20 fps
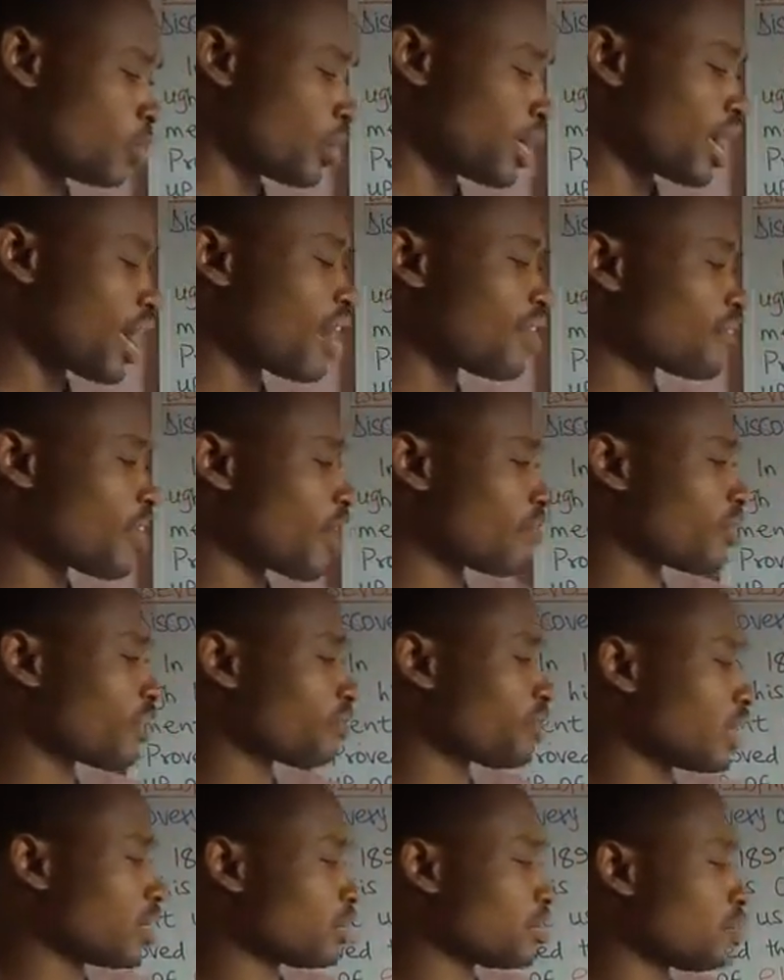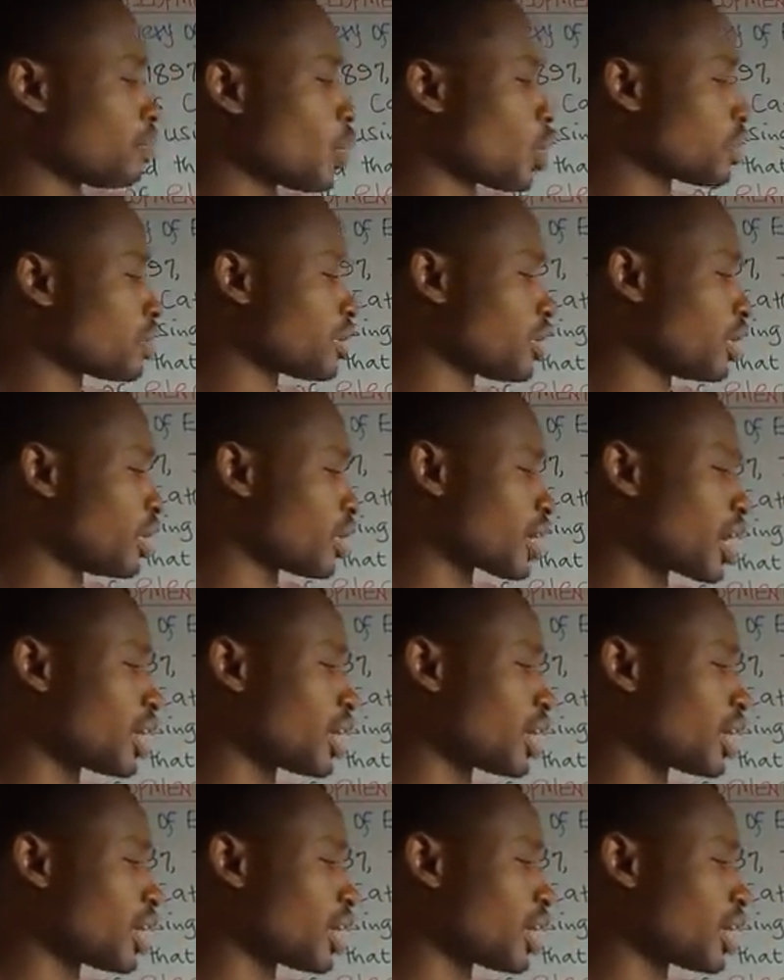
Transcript: We have five of them on board here.